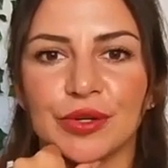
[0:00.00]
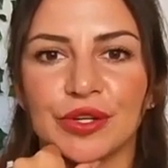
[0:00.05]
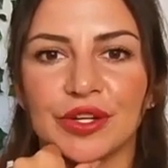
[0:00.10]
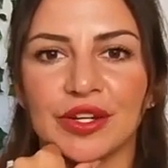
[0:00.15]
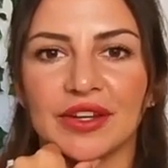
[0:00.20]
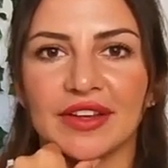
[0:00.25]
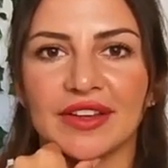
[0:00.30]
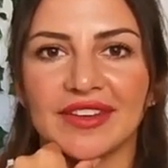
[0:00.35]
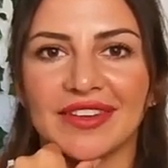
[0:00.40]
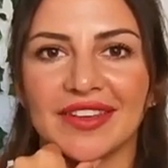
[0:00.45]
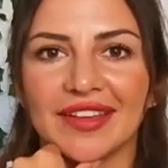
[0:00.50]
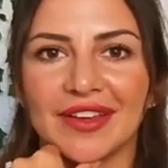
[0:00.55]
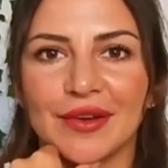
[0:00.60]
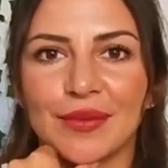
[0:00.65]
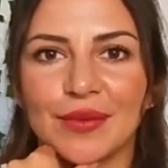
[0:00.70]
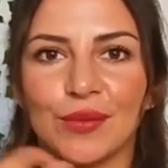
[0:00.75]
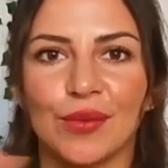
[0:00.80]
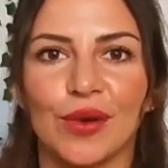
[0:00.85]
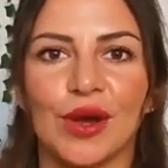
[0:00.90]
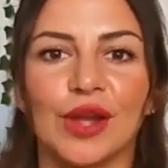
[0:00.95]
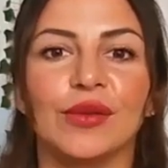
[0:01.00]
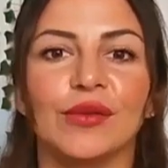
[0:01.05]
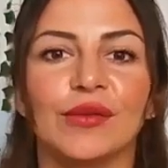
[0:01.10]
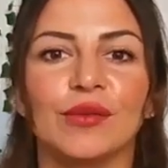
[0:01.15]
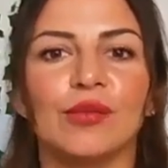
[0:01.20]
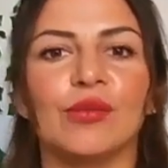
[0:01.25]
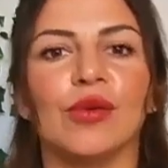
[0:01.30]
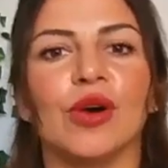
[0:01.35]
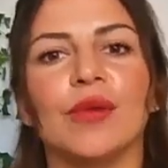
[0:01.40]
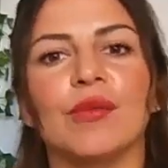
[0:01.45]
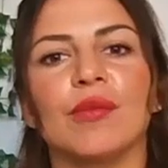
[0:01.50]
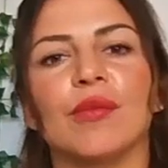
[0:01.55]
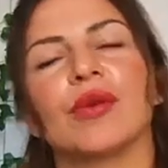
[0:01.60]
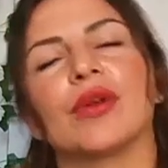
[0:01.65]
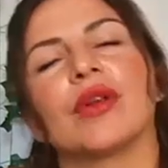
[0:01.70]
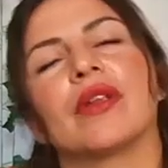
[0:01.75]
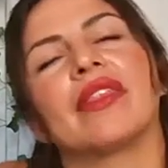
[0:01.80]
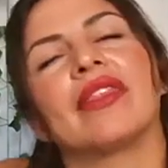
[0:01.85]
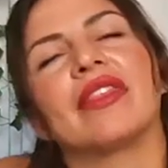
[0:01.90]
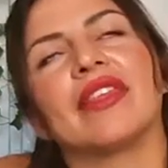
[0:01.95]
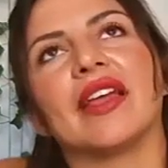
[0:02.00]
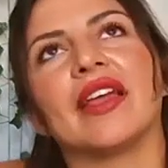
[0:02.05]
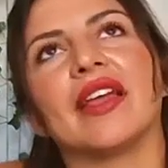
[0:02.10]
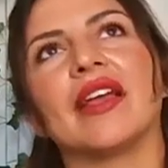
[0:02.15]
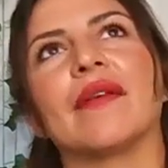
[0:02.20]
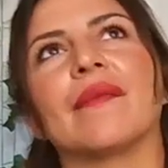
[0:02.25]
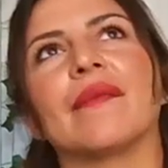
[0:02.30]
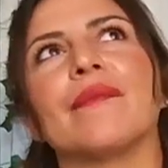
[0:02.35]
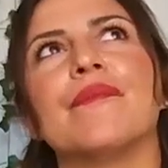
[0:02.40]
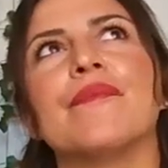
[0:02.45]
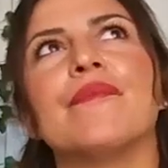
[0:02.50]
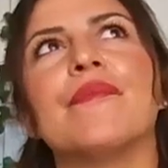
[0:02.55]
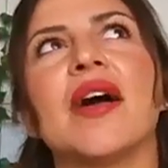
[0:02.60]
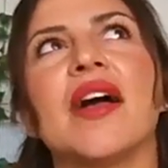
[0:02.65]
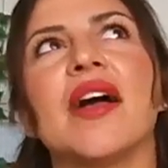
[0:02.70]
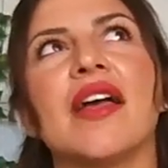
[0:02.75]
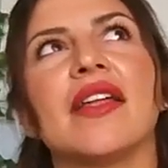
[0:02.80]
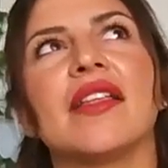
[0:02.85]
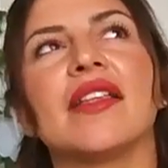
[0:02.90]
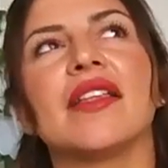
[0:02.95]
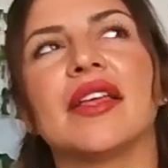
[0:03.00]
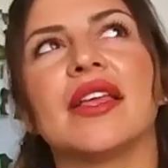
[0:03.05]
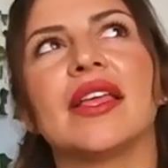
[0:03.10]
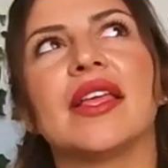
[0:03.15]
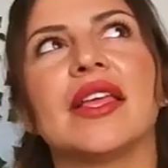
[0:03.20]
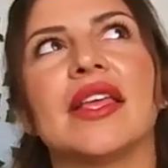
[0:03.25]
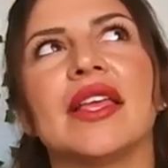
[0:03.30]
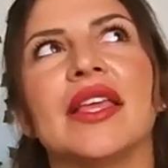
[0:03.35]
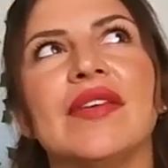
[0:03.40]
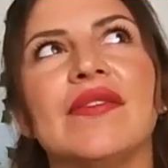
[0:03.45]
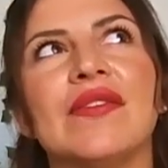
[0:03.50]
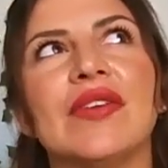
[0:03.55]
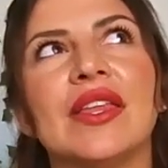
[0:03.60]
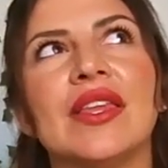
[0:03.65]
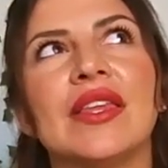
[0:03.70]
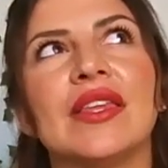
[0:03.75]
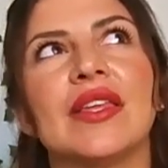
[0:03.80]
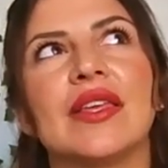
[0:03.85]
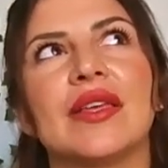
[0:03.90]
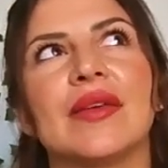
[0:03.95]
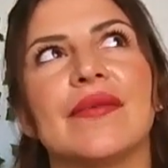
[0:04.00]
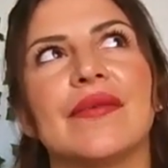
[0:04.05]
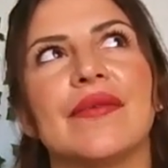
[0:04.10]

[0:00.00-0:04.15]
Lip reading: putting on like one more thing. But even